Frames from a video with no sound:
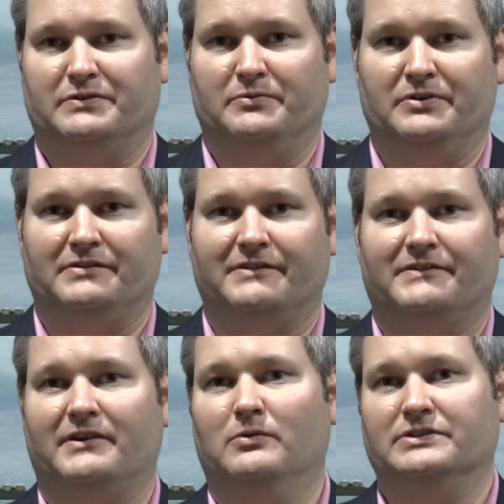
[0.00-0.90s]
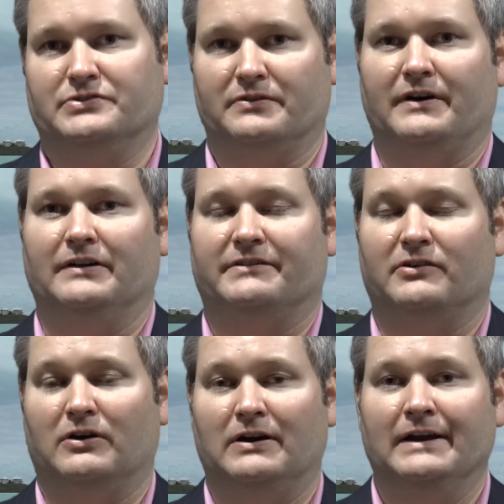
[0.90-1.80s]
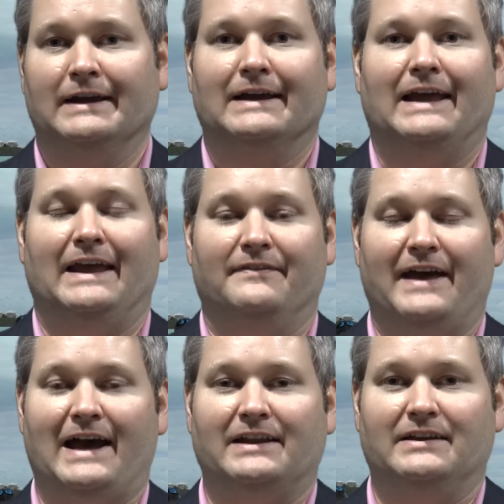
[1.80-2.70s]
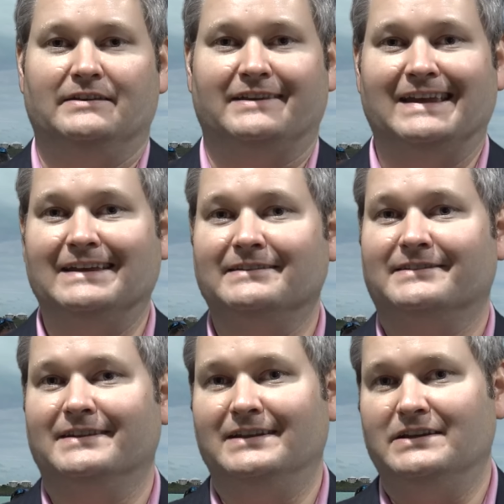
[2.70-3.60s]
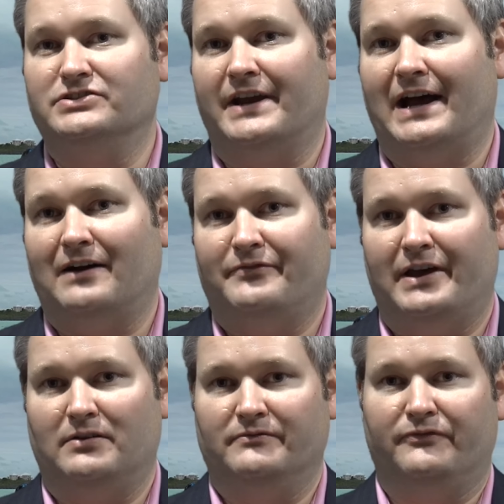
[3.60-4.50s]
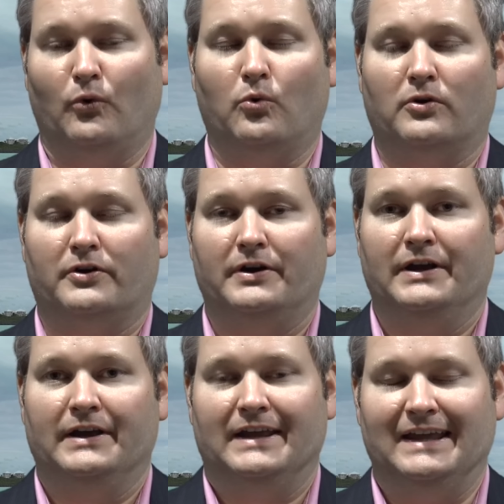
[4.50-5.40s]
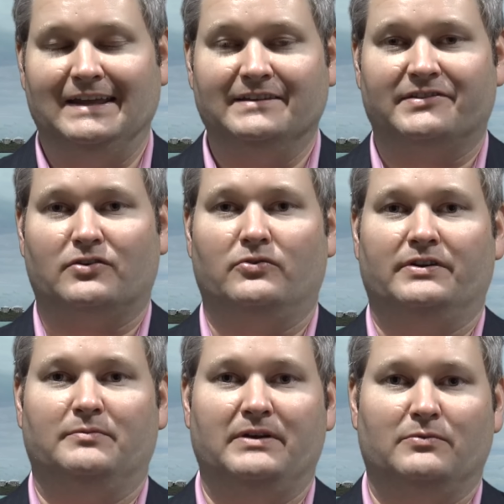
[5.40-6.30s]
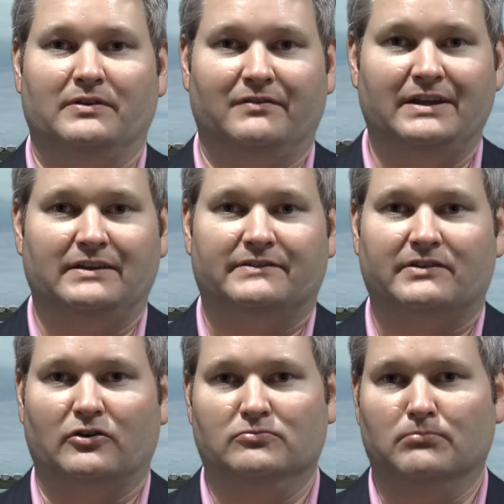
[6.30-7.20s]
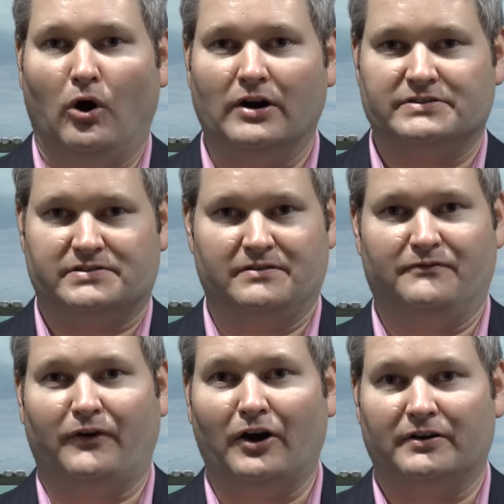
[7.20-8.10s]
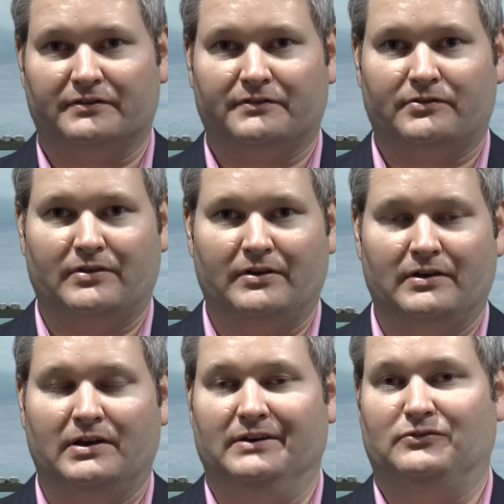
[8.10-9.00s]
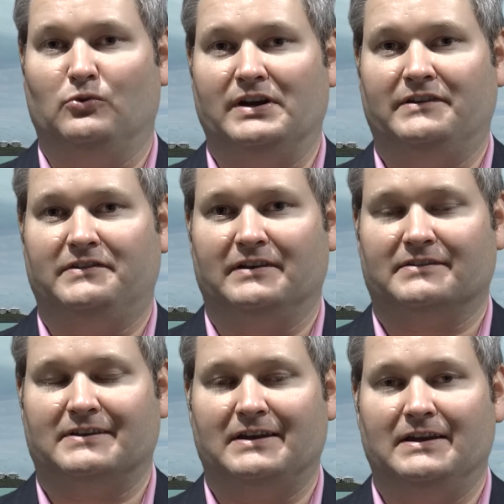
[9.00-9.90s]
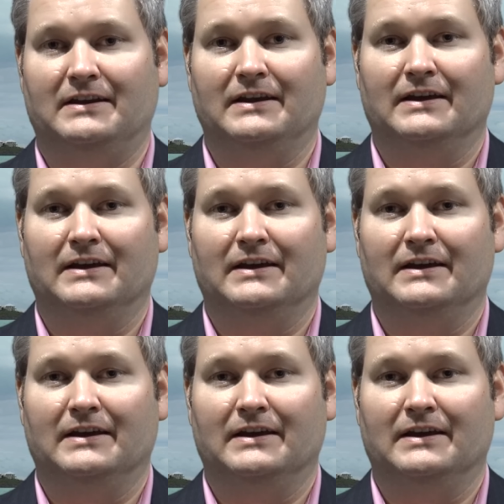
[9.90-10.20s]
rumors and see what your thoughts are. And that is the DJI Phantom 4, is it going to be released on March the 1st of 2016?